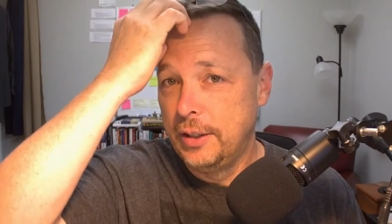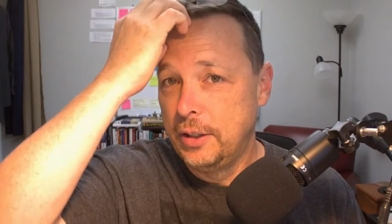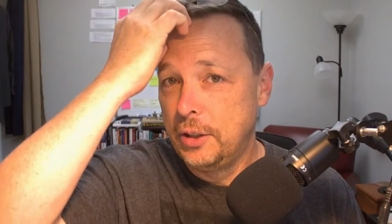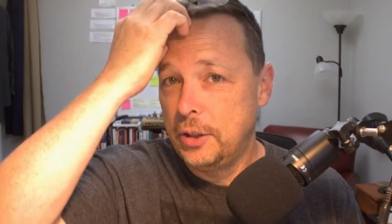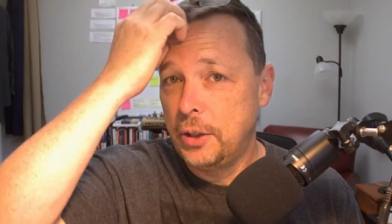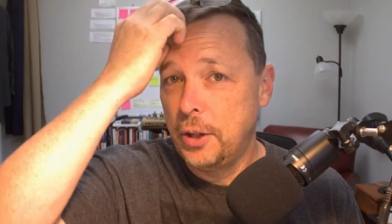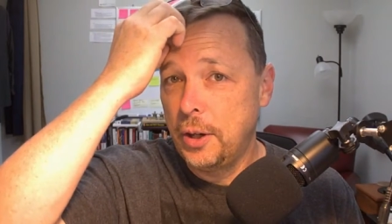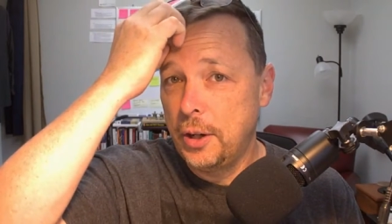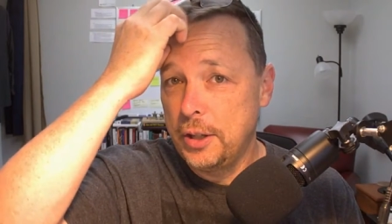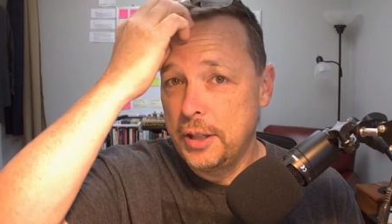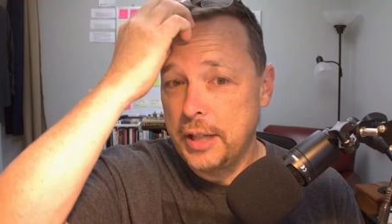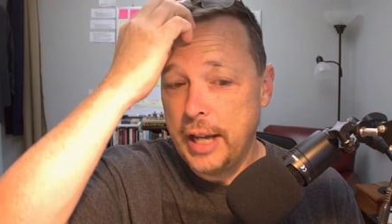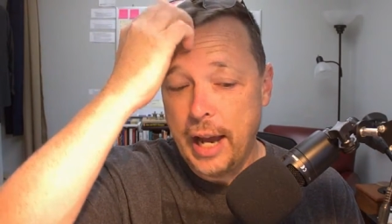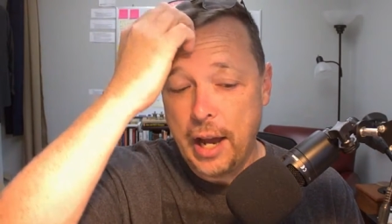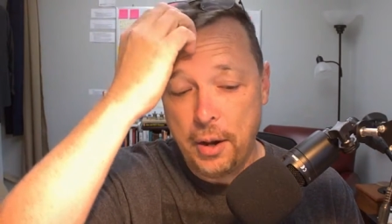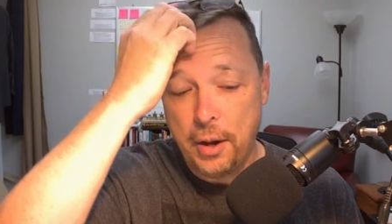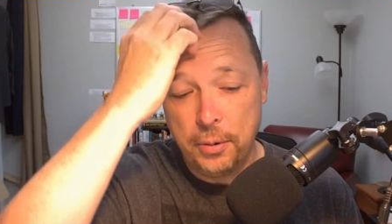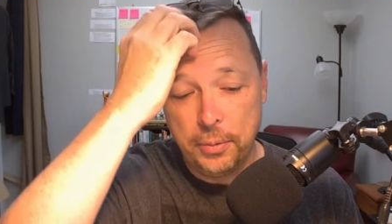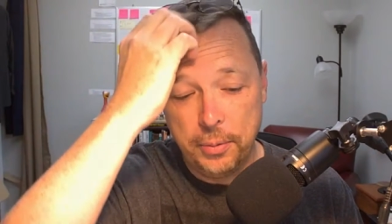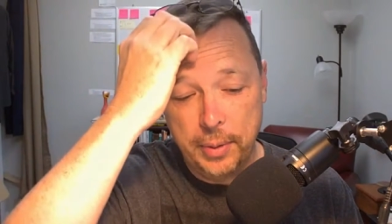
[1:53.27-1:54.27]
starts
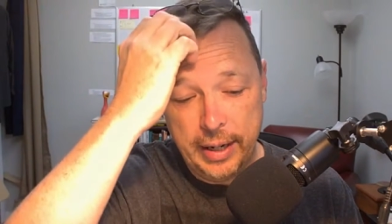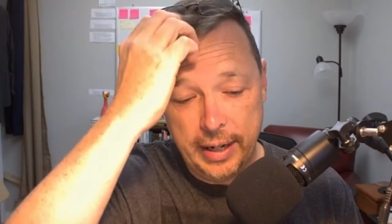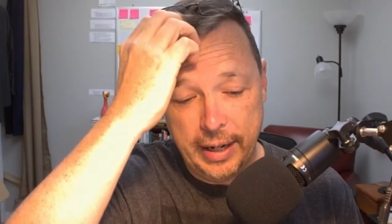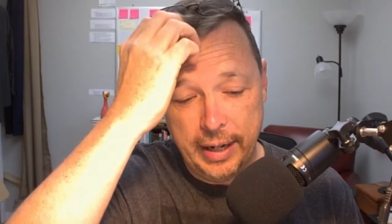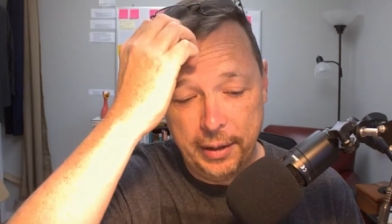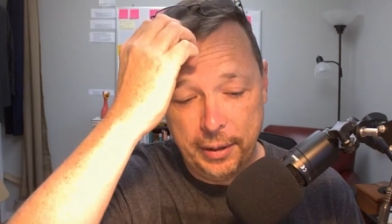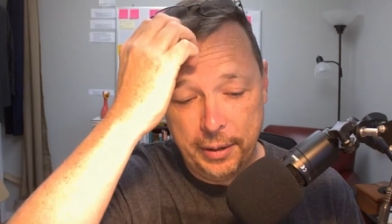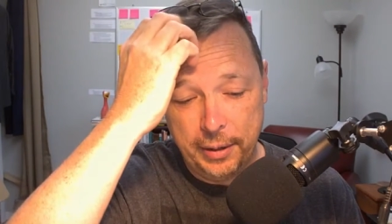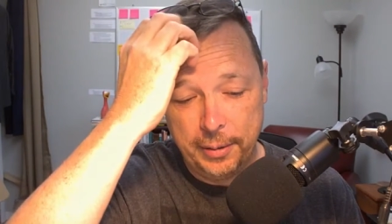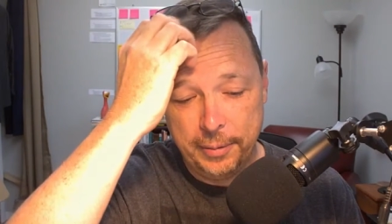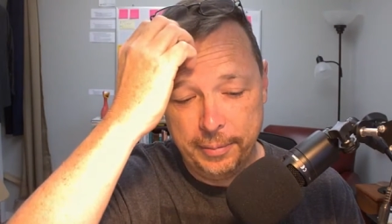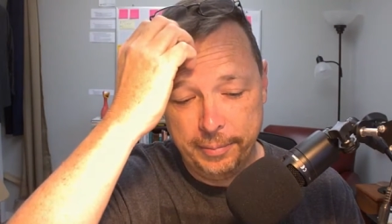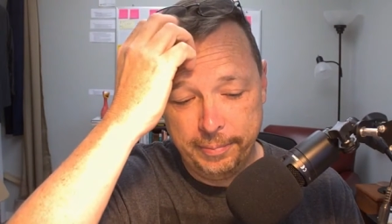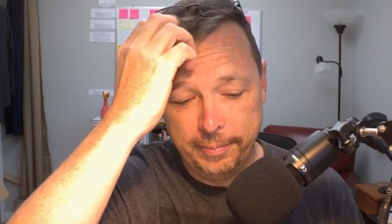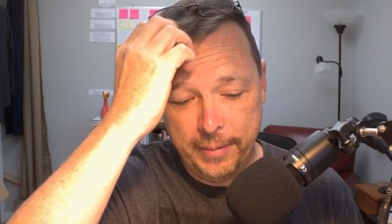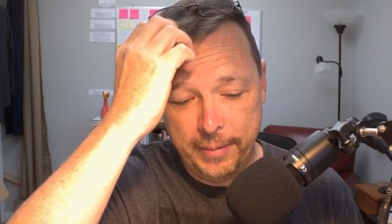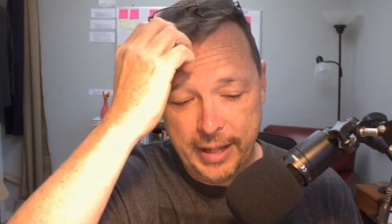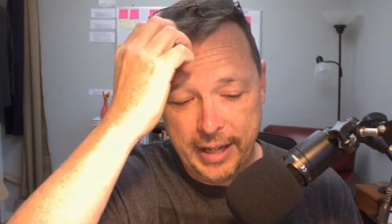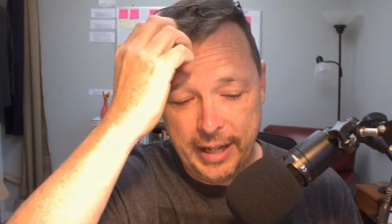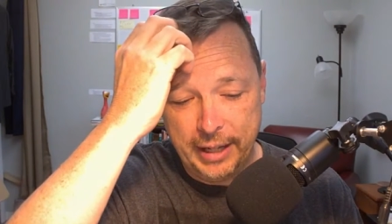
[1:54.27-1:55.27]
out with
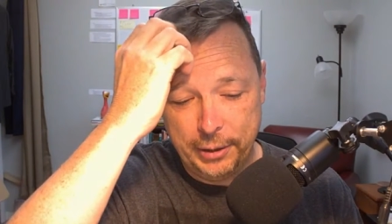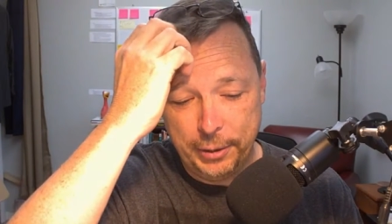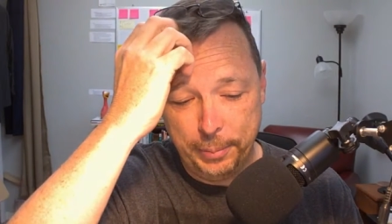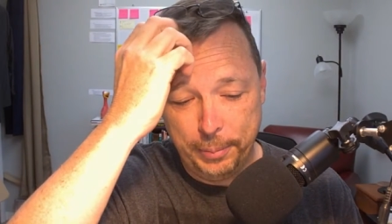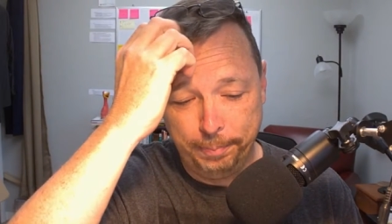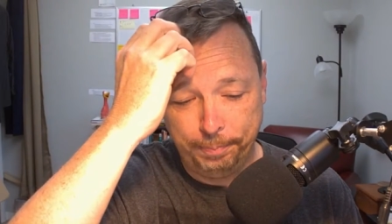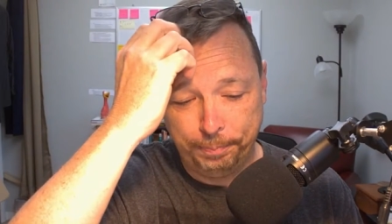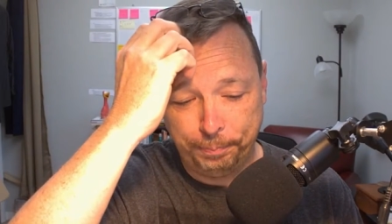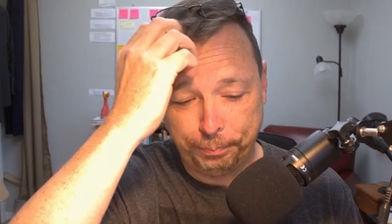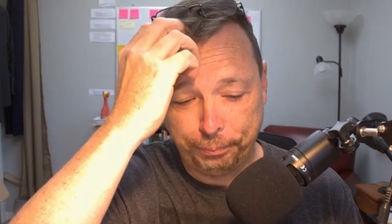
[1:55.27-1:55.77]
this.